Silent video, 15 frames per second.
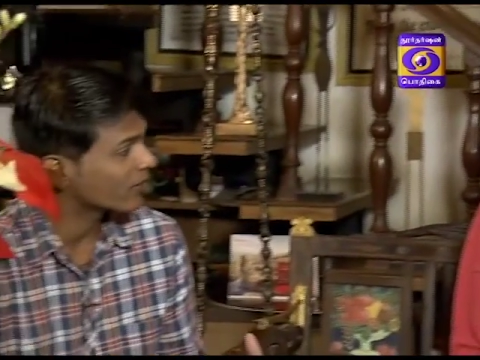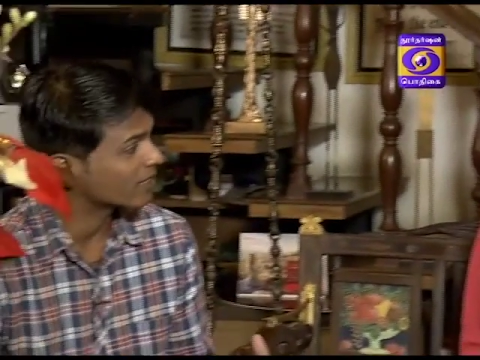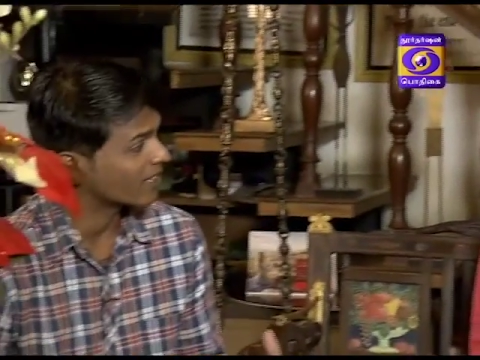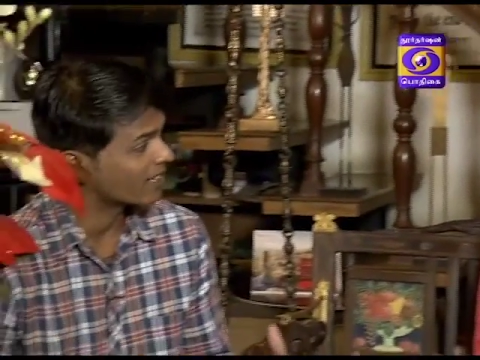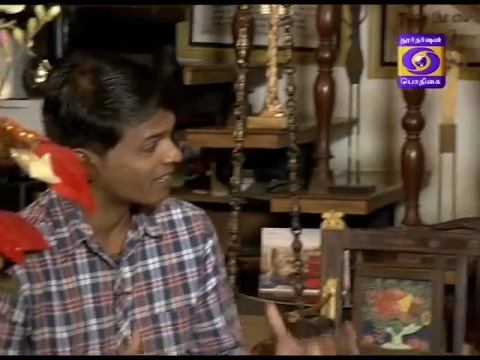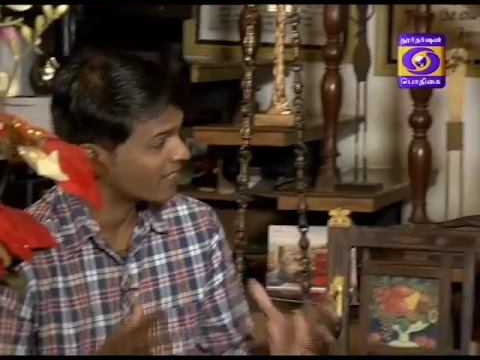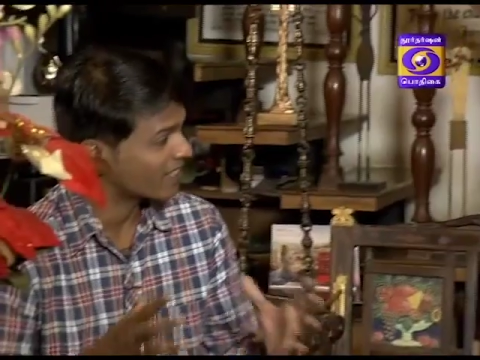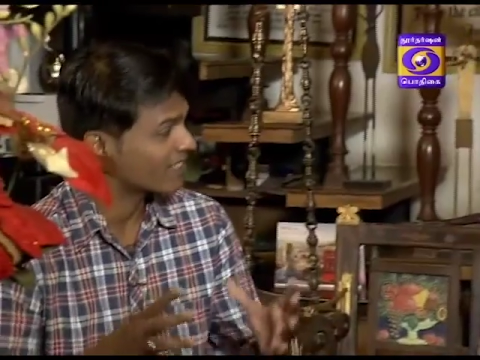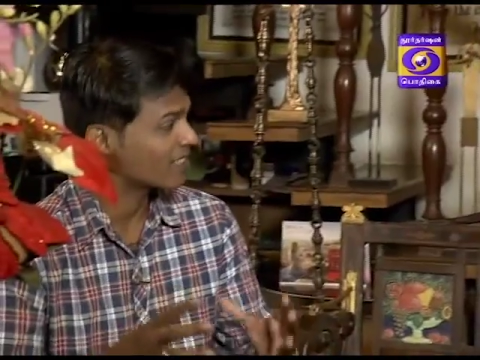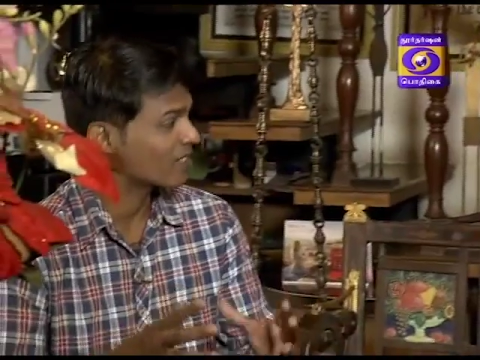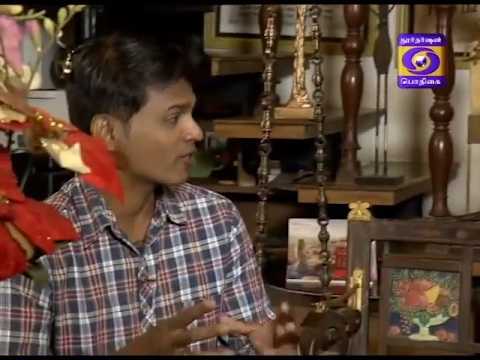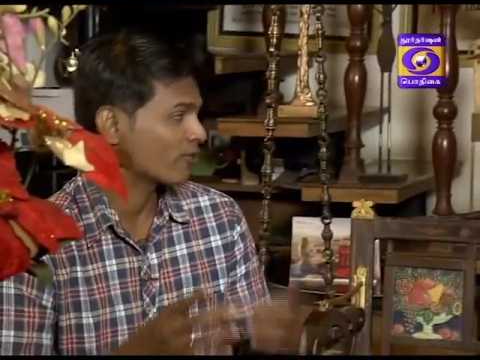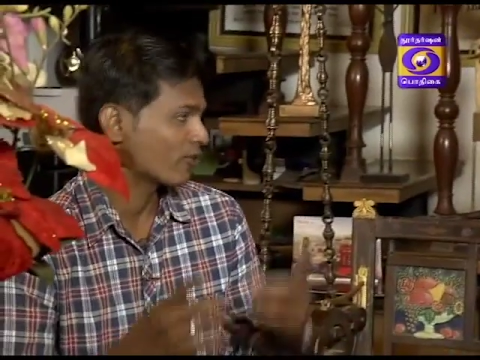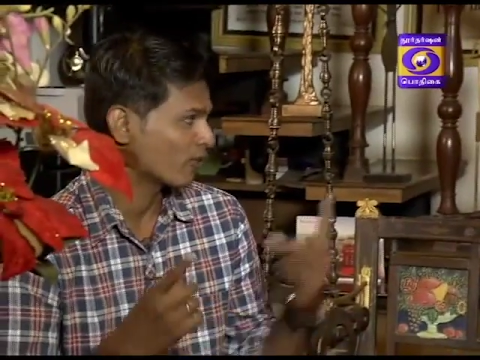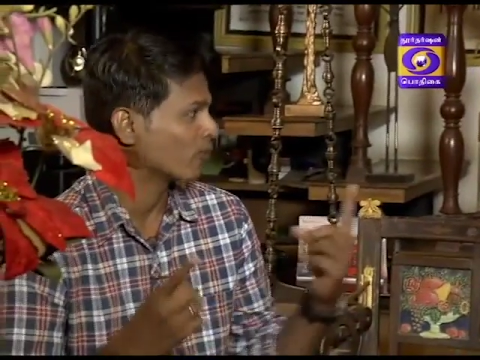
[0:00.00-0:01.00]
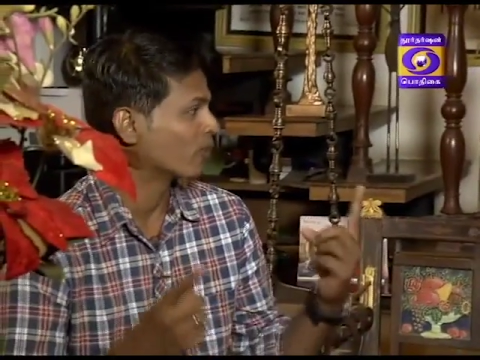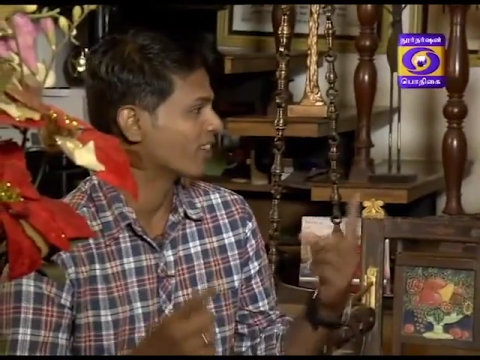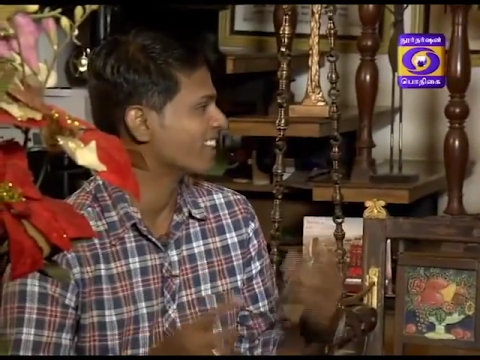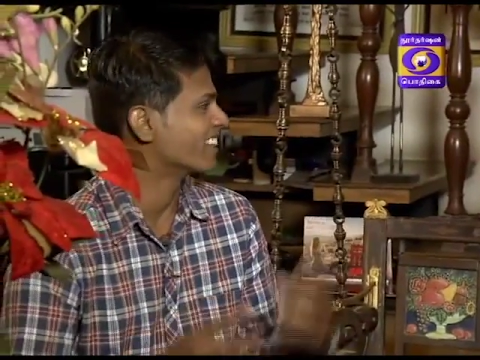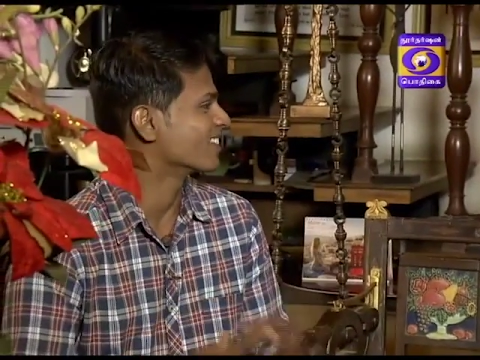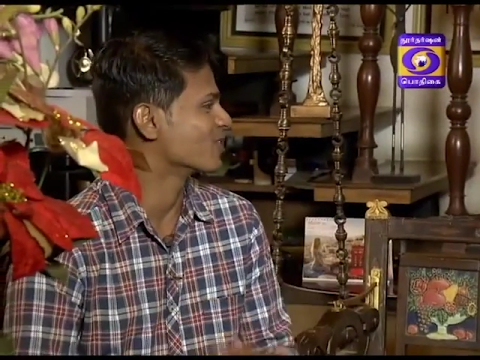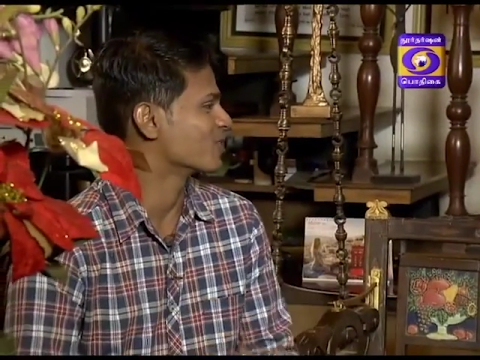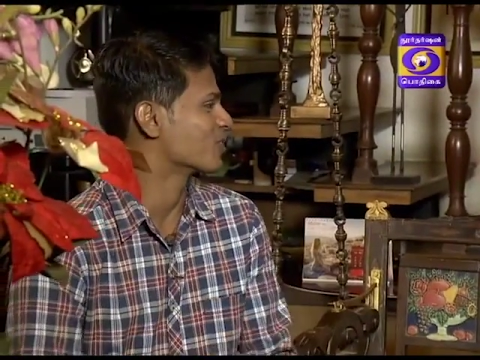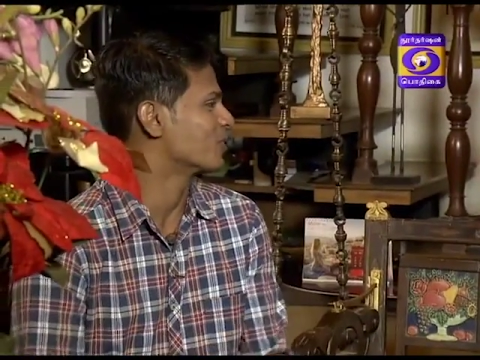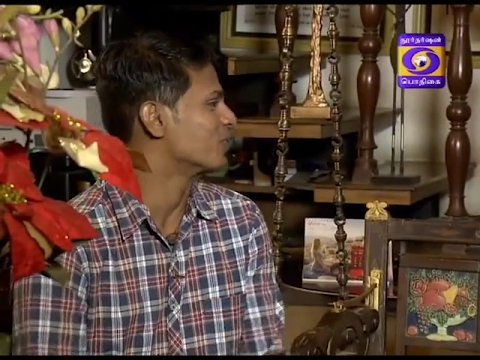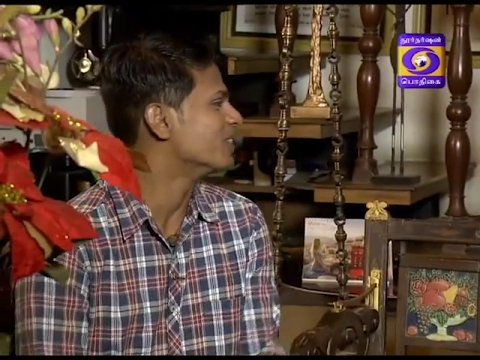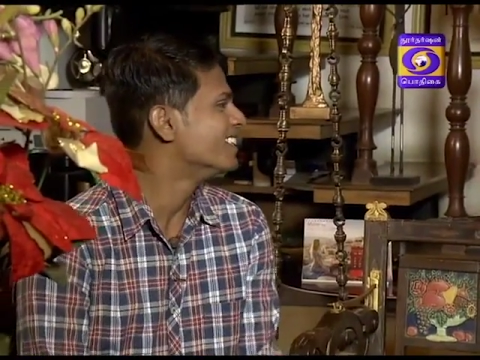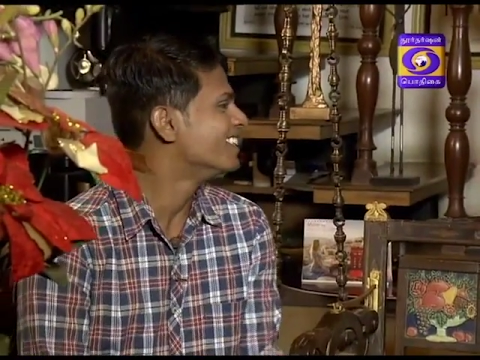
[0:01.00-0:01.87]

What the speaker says: his 100th century for 1 year also.